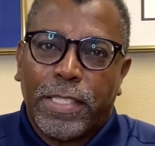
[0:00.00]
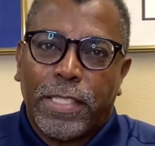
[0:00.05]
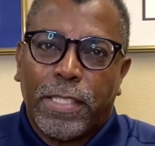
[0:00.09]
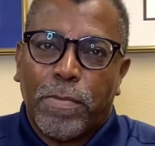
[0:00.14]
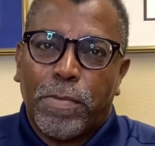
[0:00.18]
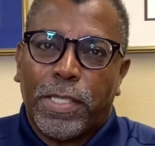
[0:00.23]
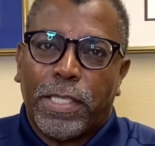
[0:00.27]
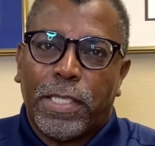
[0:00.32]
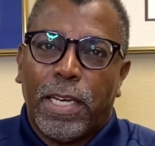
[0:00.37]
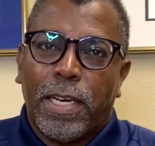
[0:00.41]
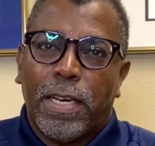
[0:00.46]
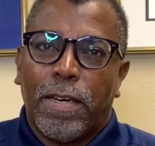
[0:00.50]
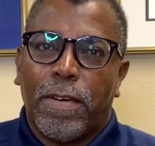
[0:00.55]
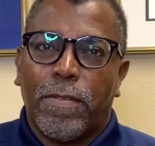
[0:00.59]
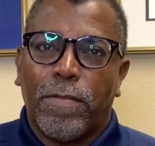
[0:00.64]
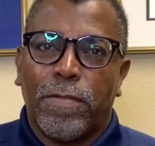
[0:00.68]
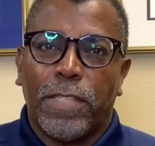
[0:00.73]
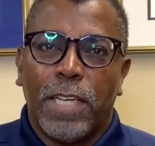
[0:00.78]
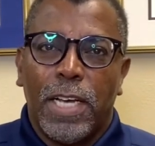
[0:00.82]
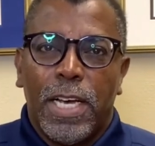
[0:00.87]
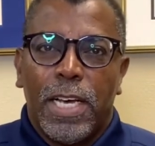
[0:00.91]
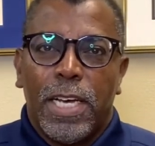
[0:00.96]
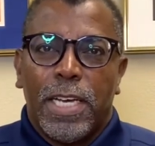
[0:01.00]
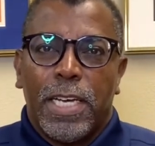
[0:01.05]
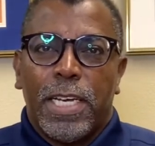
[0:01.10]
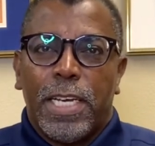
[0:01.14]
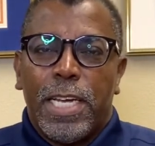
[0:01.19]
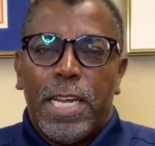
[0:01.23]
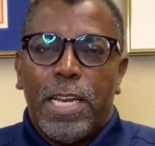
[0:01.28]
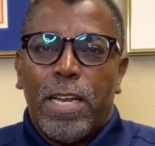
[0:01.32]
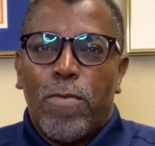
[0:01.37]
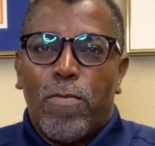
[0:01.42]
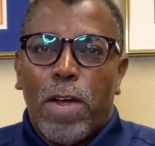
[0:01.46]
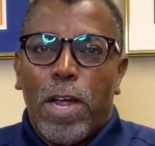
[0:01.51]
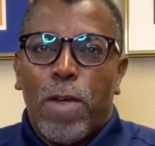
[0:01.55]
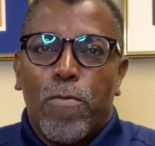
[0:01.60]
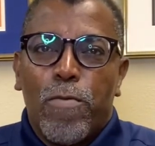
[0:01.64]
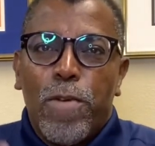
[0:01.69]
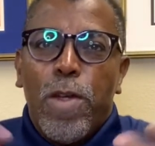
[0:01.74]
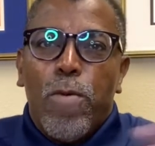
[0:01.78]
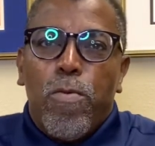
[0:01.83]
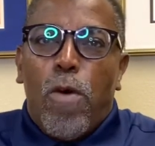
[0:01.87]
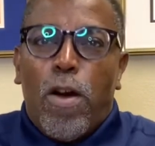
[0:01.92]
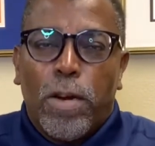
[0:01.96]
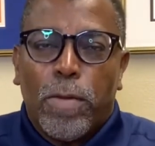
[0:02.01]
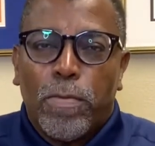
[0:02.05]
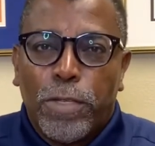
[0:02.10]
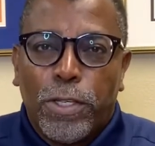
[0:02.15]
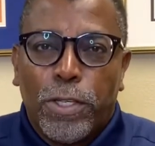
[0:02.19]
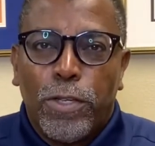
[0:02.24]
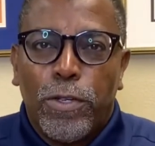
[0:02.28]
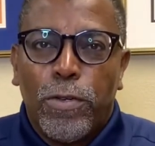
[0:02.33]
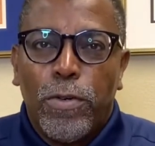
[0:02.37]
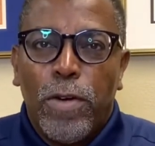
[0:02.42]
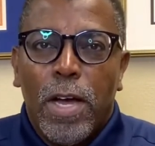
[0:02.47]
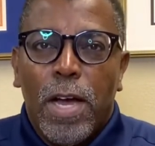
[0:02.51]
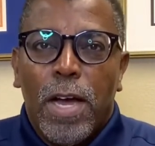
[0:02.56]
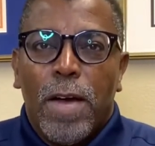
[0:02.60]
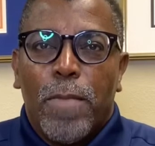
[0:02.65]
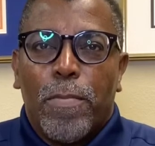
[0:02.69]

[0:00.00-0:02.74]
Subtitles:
themselves any way we want them to.